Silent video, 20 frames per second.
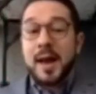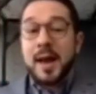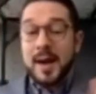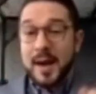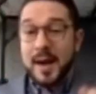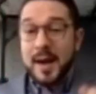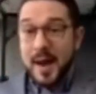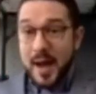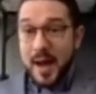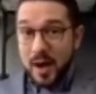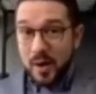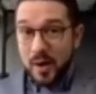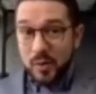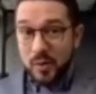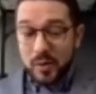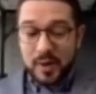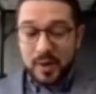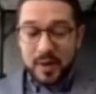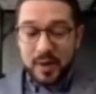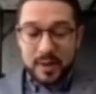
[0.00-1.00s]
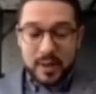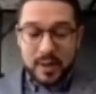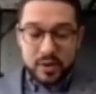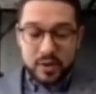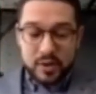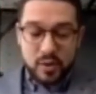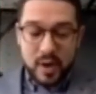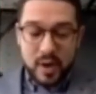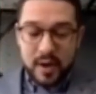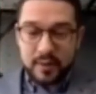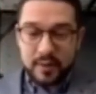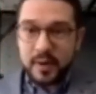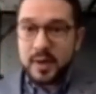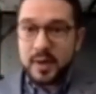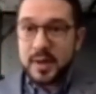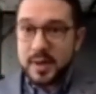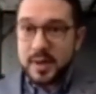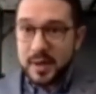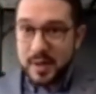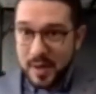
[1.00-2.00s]
Now that you have
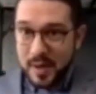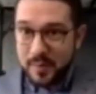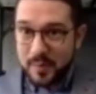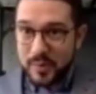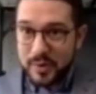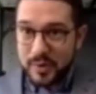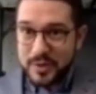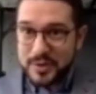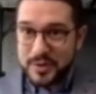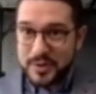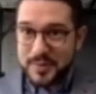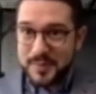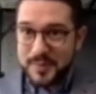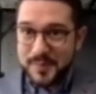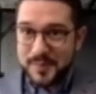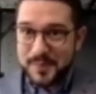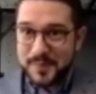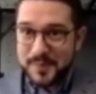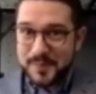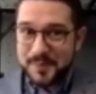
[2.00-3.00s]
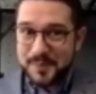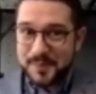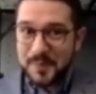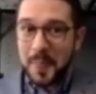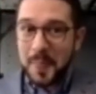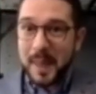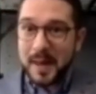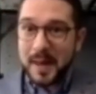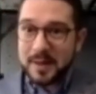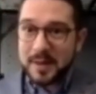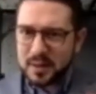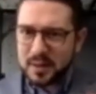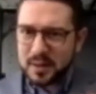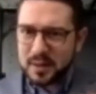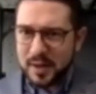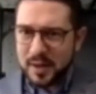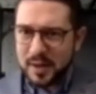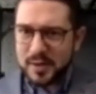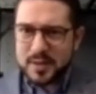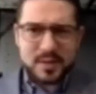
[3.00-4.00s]
the numbers and the
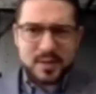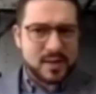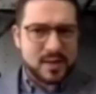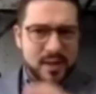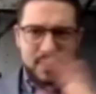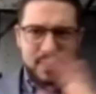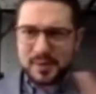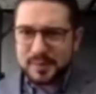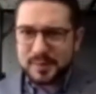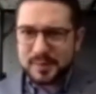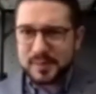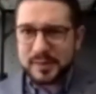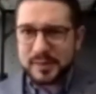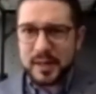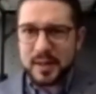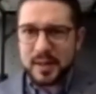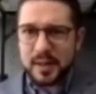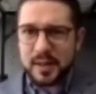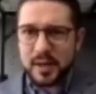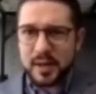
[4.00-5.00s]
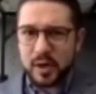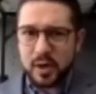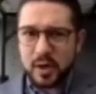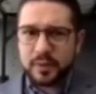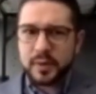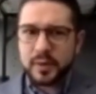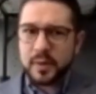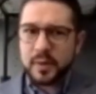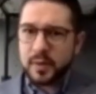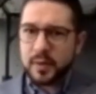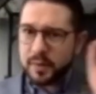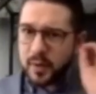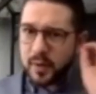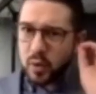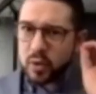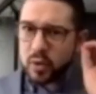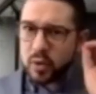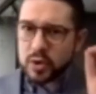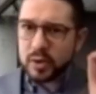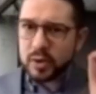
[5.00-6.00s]
letters done, taken care of,
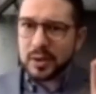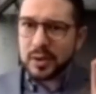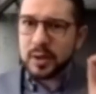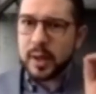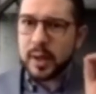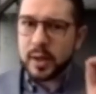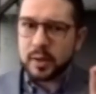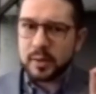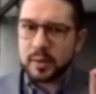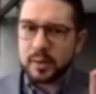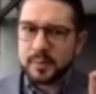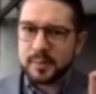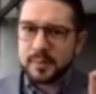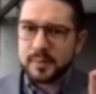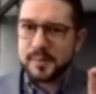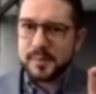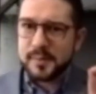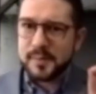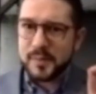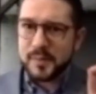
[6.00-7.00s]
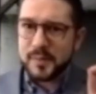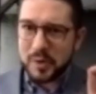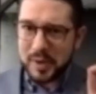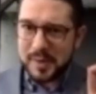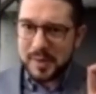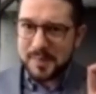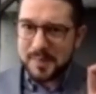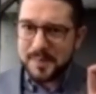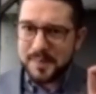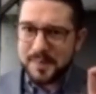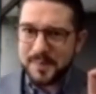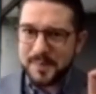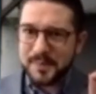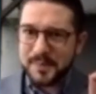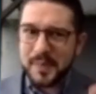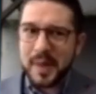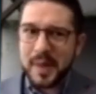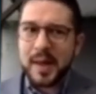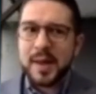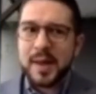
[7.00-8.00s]
focus on the letter, okay?
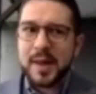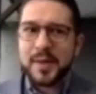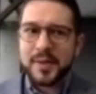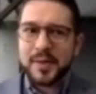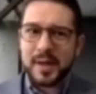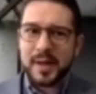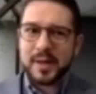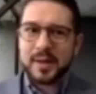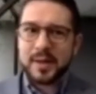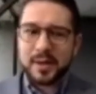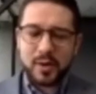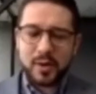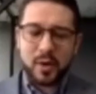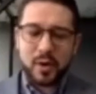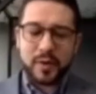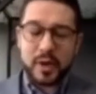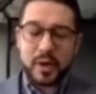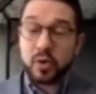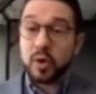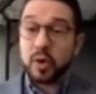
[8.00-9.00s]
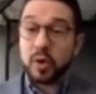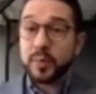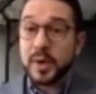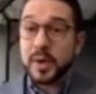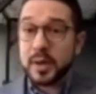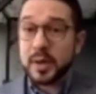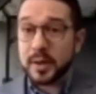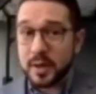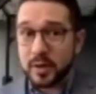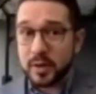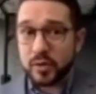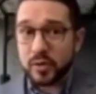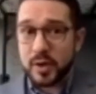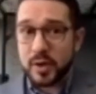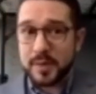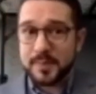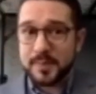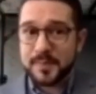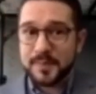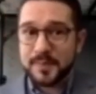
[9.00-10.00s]
Think of a European
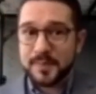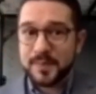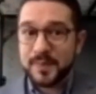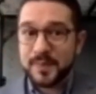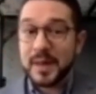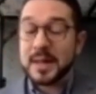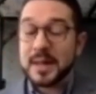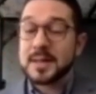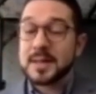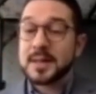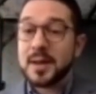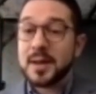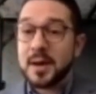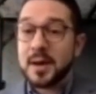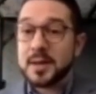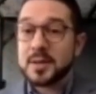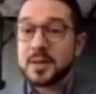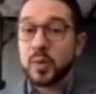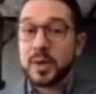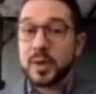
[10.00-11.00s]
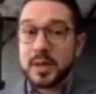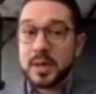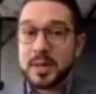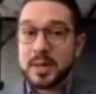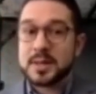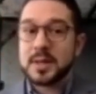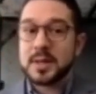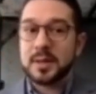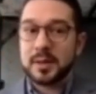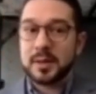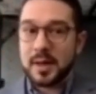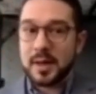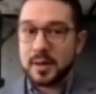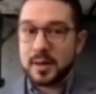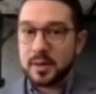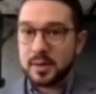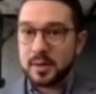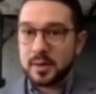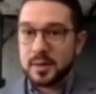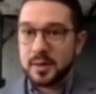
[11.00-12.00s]
country that starts with this
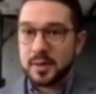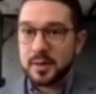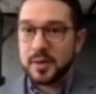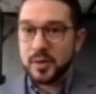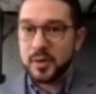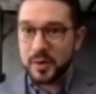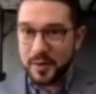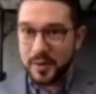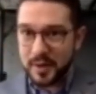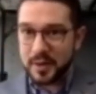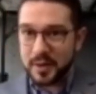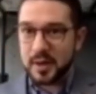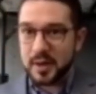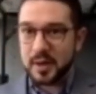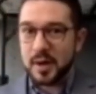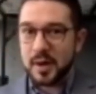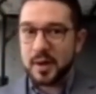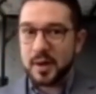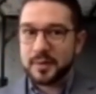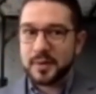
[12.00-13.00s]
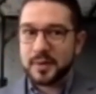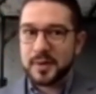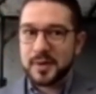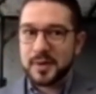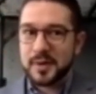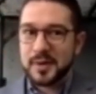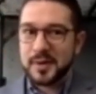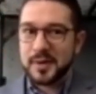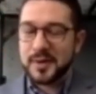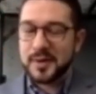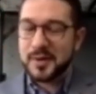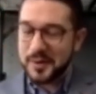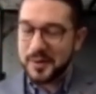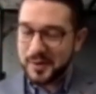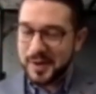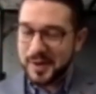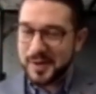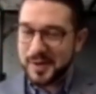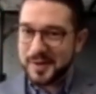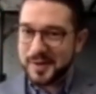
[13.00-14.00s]
letter you're thinking of,
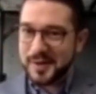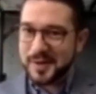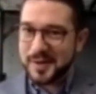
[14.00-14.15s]
okay?